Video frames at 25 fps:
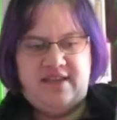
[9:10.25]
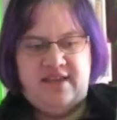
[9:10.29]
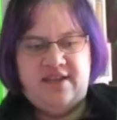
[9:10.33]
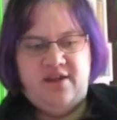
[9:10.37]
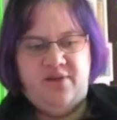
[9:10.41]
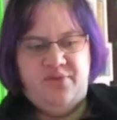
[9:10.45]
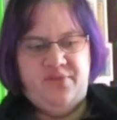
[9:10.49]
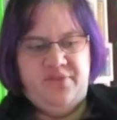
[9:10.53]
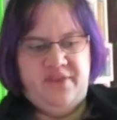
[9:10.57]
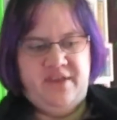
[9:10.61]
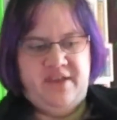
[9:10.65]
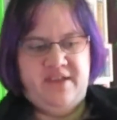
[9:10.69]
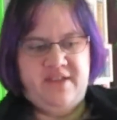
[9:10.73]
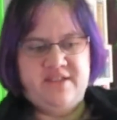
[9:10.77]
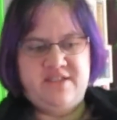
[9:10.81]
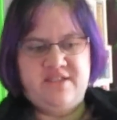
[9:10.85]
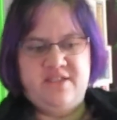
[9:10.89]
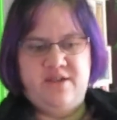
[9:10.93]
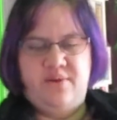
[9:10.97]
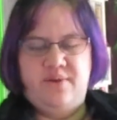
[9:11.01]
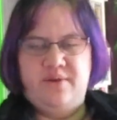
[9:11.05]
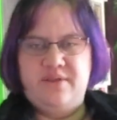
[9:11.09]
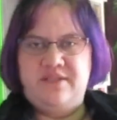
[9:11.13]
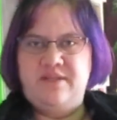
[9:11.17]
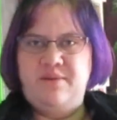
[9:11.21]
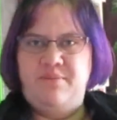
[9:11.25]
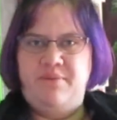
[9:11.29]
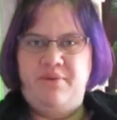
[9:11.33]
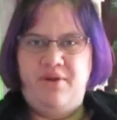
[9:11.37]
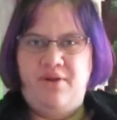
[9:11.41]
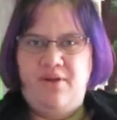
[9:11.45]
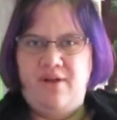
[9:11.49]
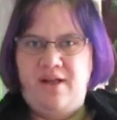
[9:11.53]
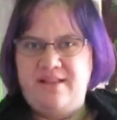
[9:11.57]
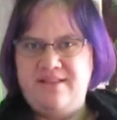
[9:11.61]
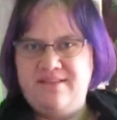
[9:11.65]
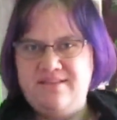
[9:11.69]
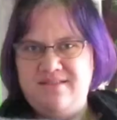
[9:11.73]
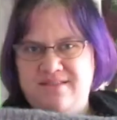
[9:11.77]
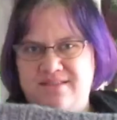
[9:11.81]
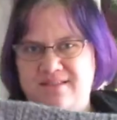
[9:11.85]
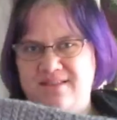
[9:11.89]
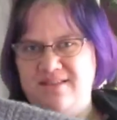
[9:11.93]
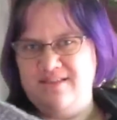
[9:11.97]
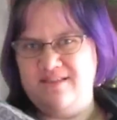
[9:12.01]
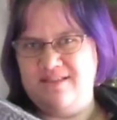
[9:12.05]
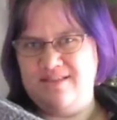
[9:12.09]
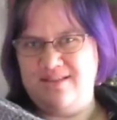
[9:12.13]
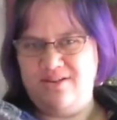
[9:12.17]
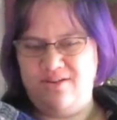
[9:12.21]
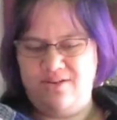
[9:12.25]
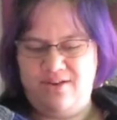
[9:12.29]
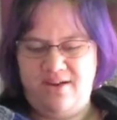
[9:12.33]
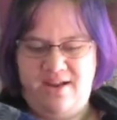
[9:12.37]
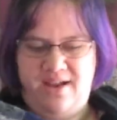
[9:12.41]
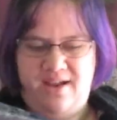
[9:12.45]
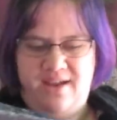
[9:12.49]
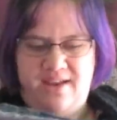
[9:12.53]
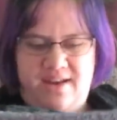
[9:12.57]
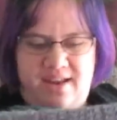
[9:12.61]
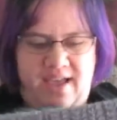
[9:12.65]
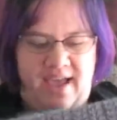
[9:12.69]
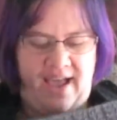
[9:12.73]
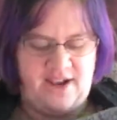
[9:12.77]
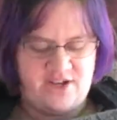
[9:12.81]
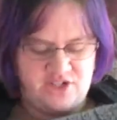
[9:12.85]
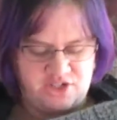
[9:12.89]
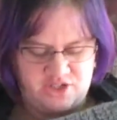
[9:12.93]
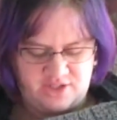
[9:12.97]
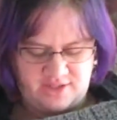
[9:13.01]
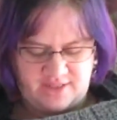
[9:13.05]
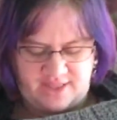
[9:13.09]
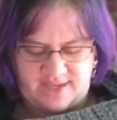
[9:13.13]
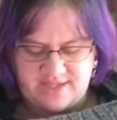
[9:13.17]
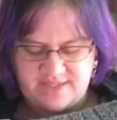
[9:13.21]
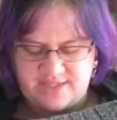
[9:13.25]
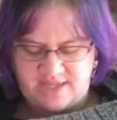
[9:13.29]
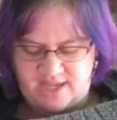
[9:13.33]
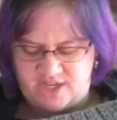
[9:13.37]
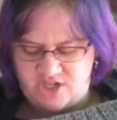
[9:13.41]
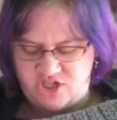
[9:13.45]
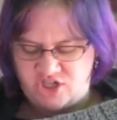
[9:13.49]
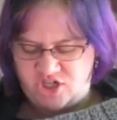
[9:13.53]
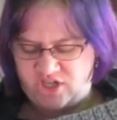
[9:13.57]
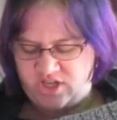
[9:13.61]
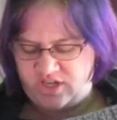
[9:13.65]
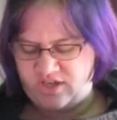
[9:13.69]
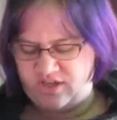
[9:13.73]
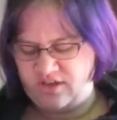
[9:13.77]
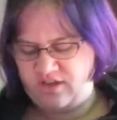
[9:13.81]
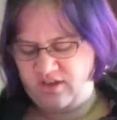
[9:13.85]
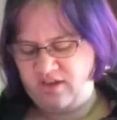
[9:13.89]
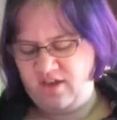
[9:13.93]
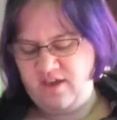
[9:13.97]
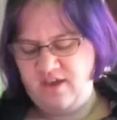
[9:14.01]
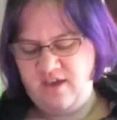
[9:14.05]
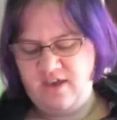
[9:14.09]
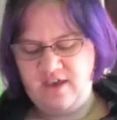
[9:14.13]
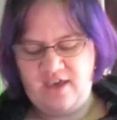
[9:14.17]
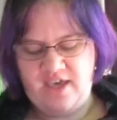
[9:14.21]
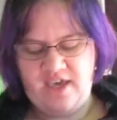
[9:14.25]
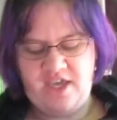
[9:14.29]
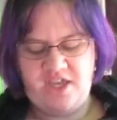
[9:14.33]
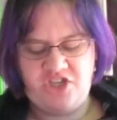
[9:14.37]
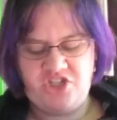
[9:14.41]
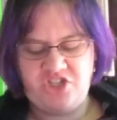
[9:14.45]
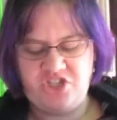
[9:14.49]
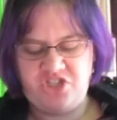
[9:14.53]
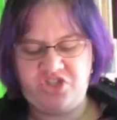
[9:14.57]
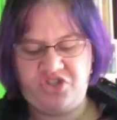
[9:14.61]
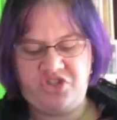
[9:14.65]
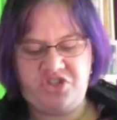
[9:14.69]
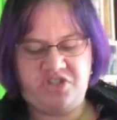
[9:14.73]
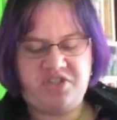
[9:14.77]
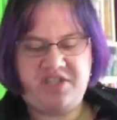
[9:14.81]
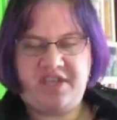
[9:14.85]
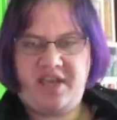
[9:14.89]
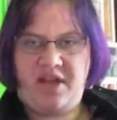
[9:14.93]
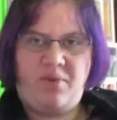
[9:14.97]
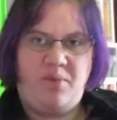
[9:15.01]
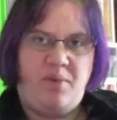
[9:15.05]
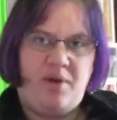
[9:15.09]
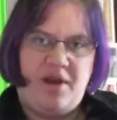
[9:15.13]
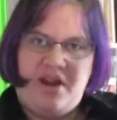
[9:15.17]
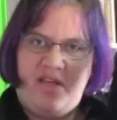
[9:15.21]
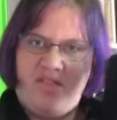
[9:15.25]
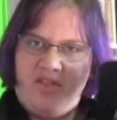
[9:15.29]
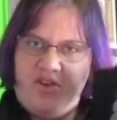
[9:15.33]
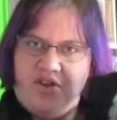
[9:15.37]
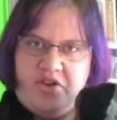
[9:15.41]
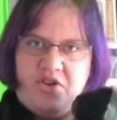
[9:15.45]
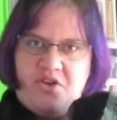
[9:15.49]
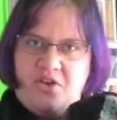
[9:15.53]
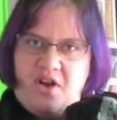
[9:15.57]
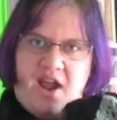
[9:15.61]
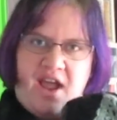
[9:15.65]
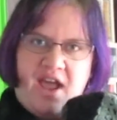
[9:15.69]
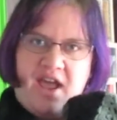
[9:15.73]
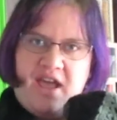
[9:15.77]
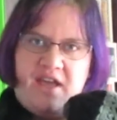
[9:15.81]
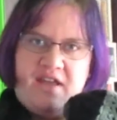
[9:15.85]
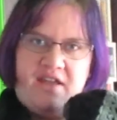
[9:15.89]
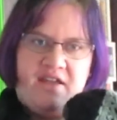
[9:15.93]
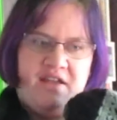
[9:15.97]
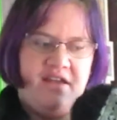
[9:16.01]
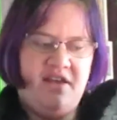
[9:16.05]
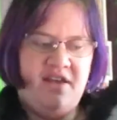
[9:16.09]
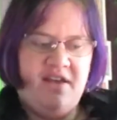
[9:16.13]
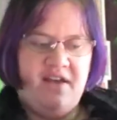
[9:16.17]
I don't think it's noticeable. And since they're not actually like touching, it just looks like one other gray.